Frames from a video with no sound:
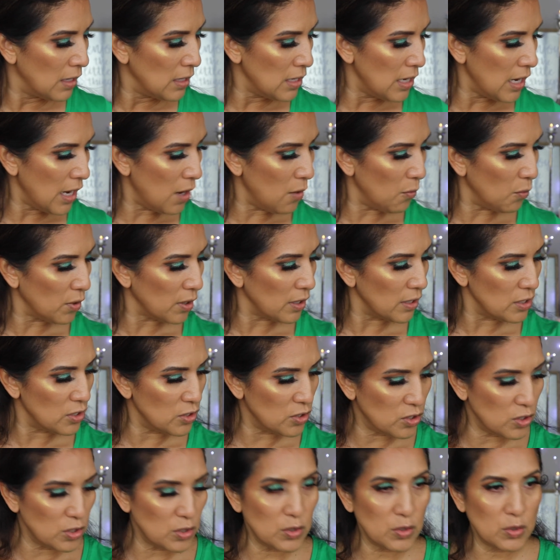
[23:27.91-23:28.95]
Now we're gonna
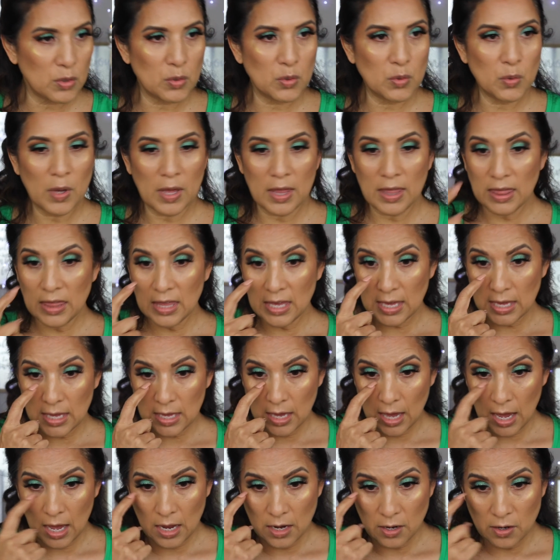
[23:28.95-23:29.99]
do
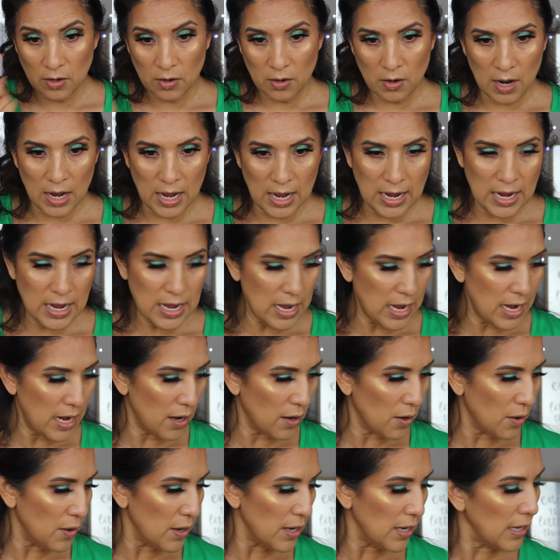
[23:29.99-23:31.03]
the under eye
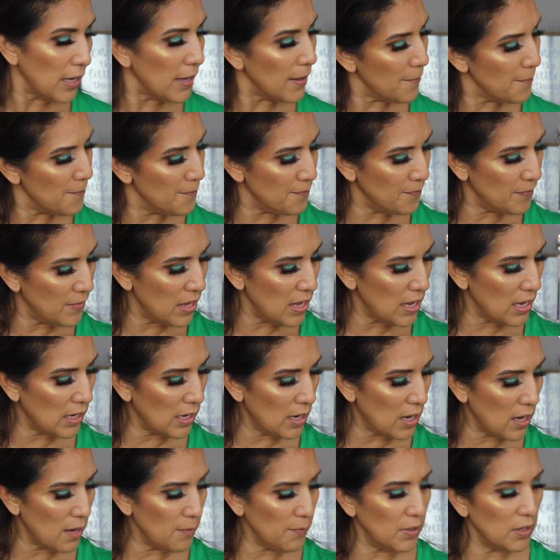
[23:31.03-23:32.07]
area and
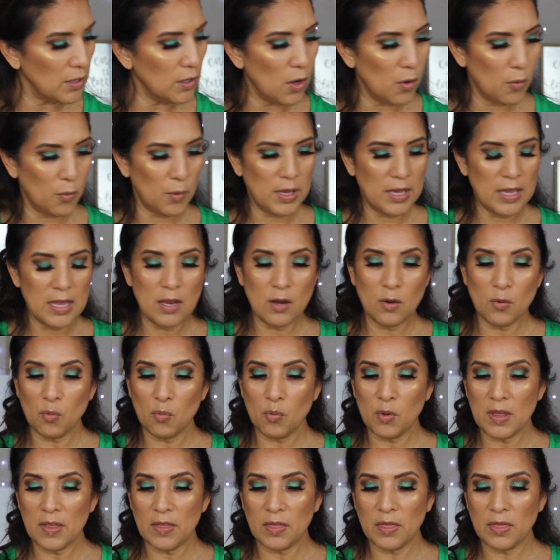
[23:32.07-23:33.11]
I'm gonna go in
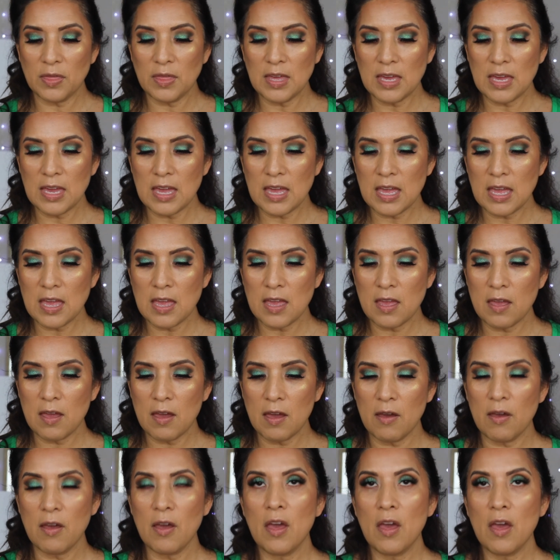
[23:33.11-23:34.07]
with the